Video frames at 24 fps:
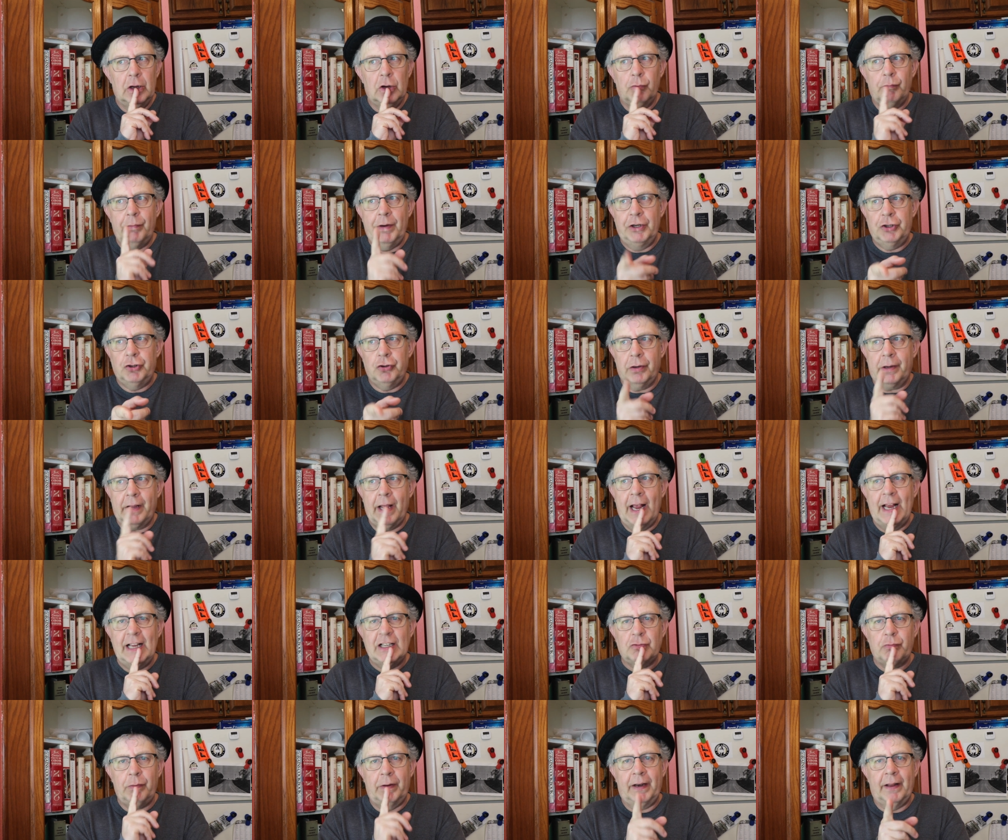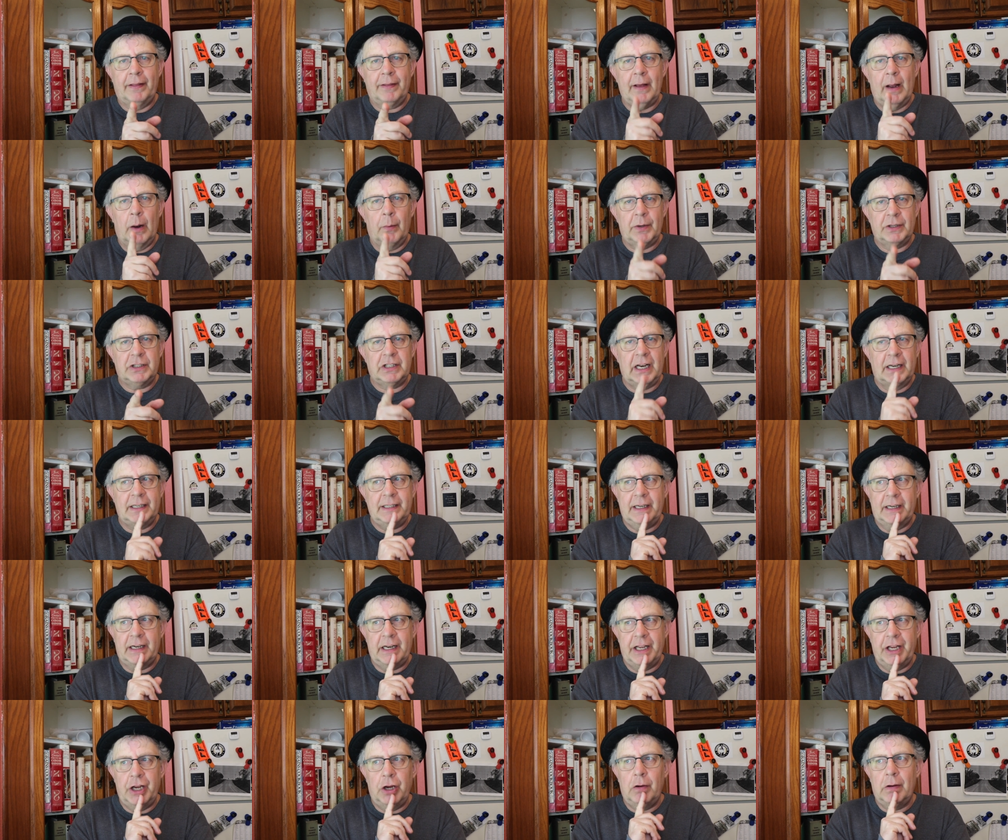Read Your Gaze Readathon, which I did
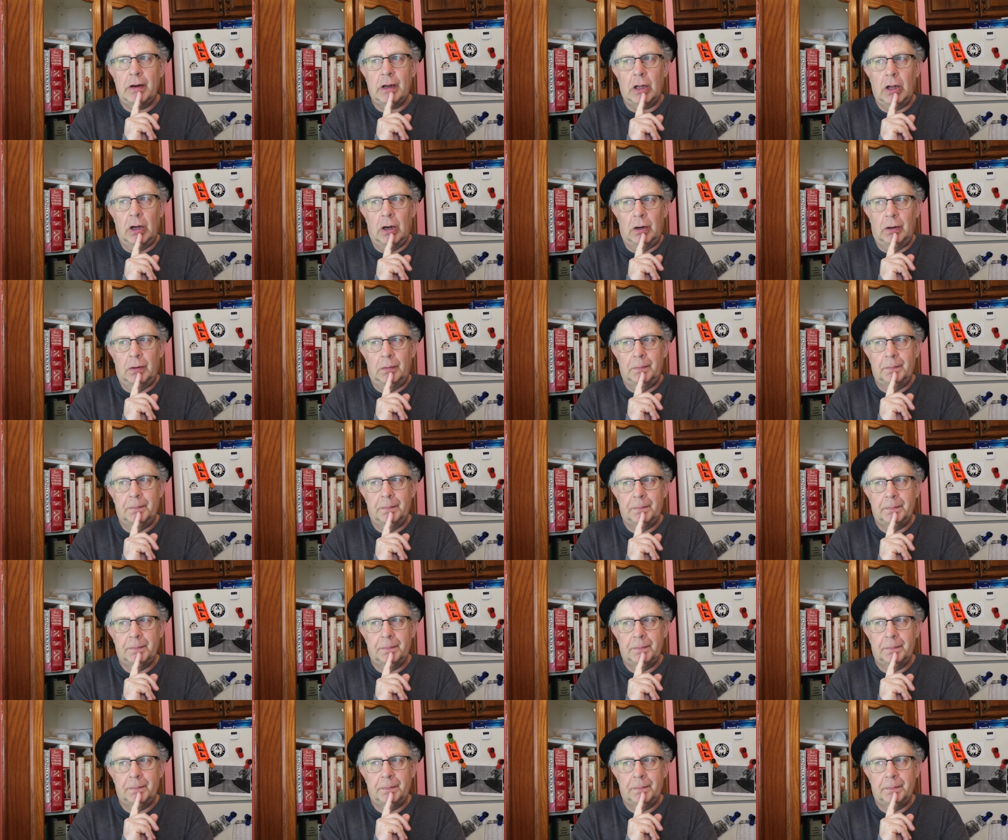a year ago.